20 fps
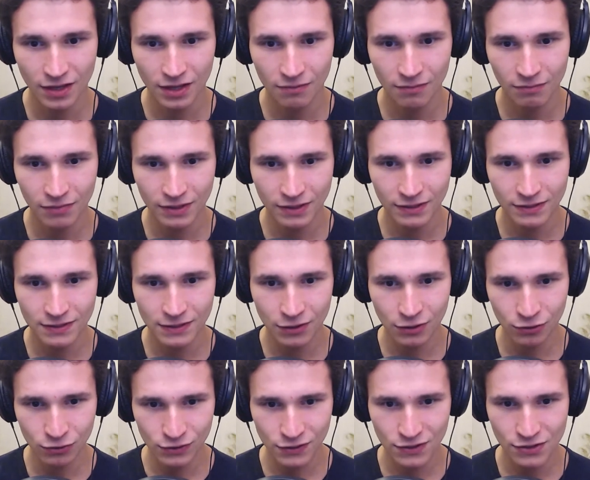but it's
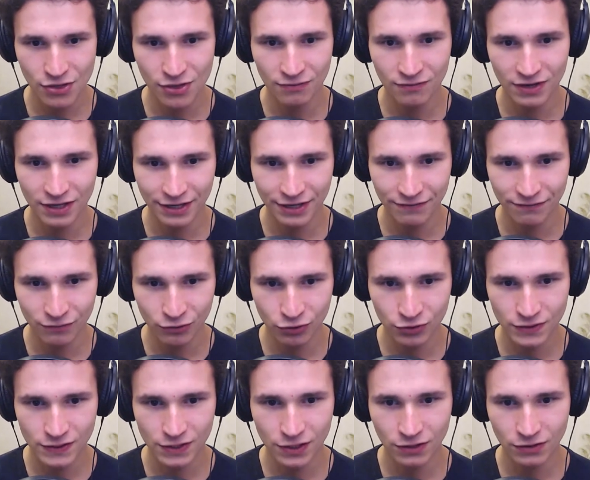also the very
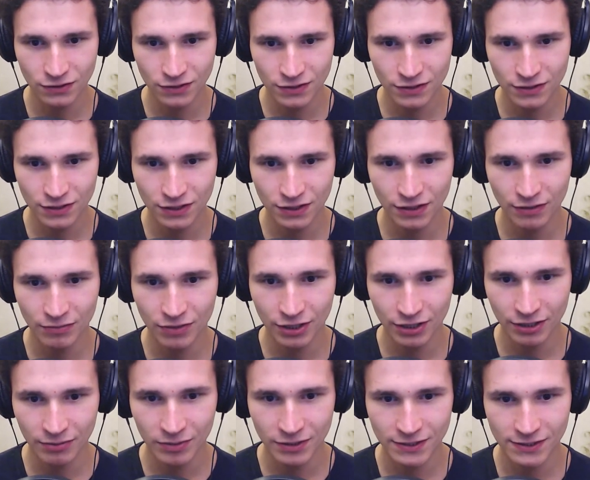first contest in
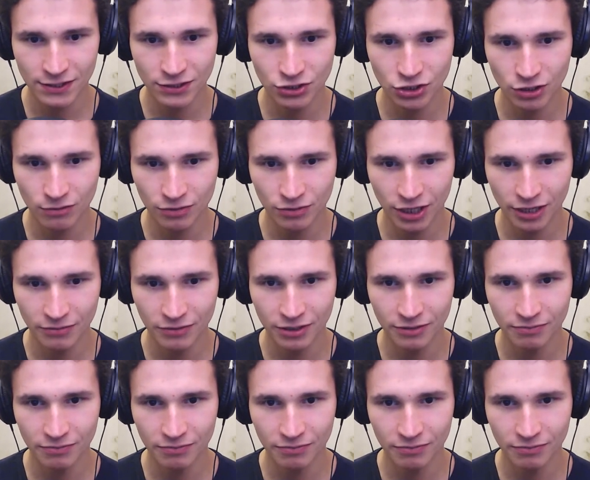American presidential primary